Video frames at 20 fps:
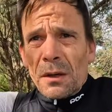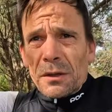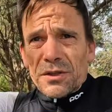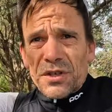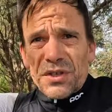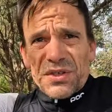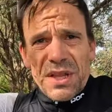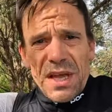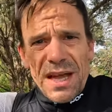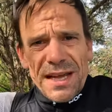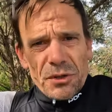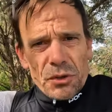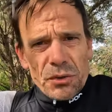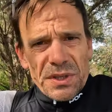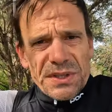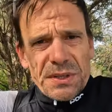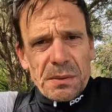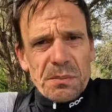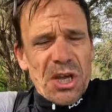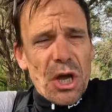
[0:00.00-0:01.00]
to start doing
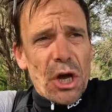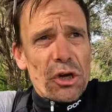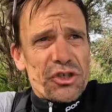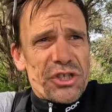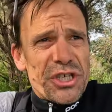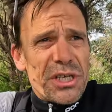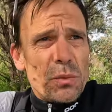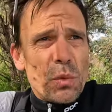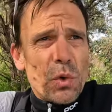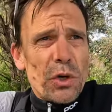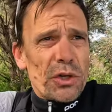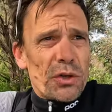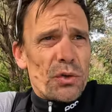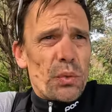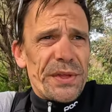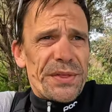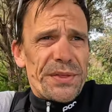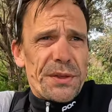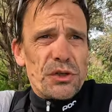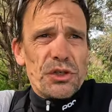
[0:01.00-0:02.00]
some coaching work
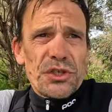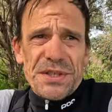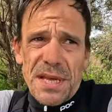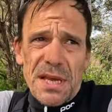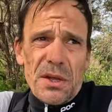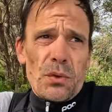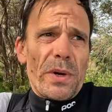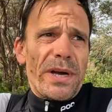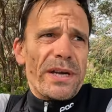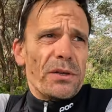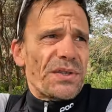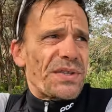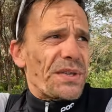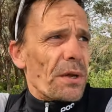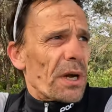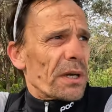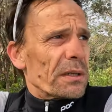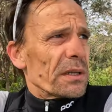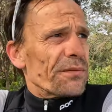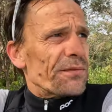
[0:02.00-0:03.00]
with the New South Wales
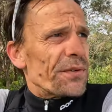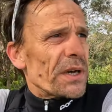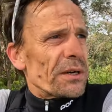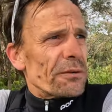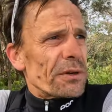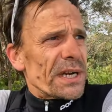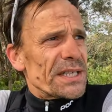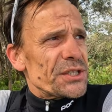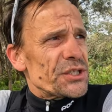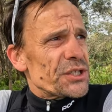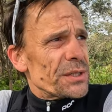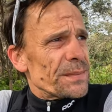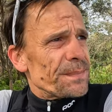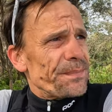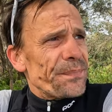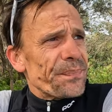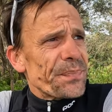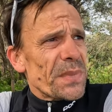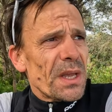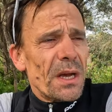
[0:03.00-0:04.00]
Cycling Federation.
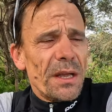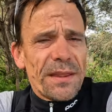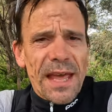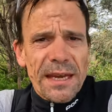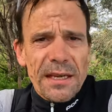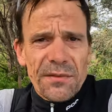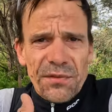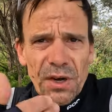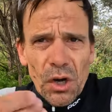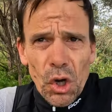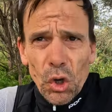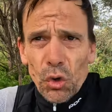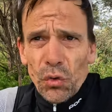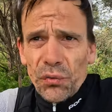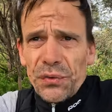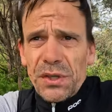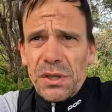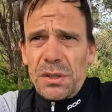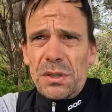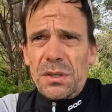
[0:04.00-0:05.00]
And that
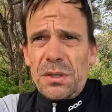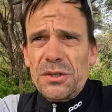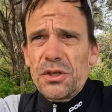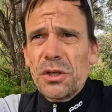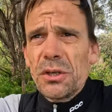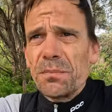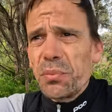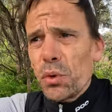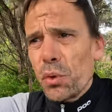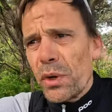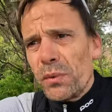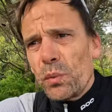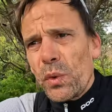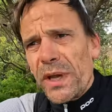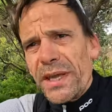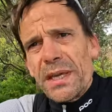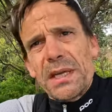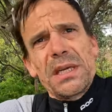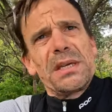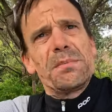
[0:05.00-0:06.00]
evolved to the point
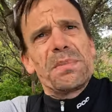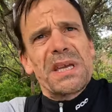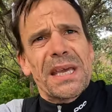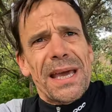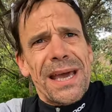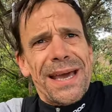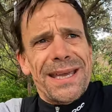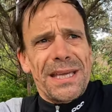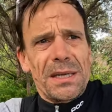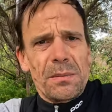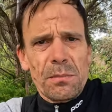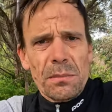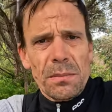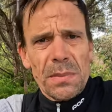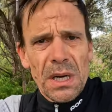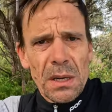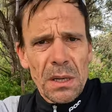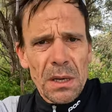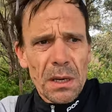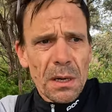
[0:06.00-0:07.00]
where he became
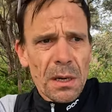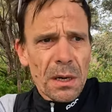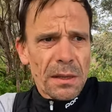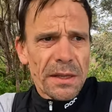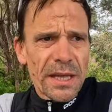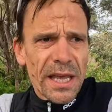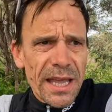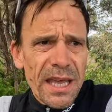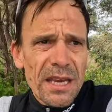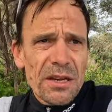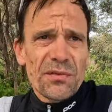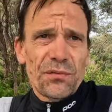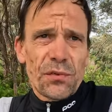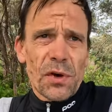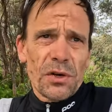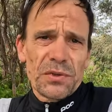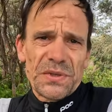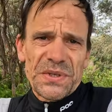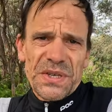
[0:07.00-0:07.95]
the head of road